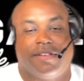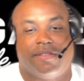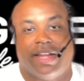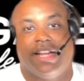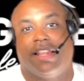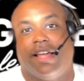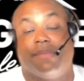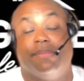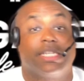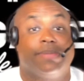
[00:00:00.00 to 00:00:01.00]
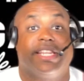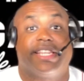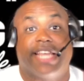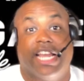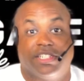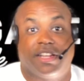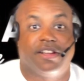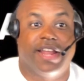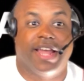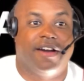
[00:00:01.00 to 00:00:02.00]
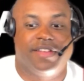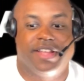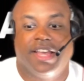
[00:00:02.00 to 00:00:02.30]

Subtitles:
right? A lot of miscommunication can go down.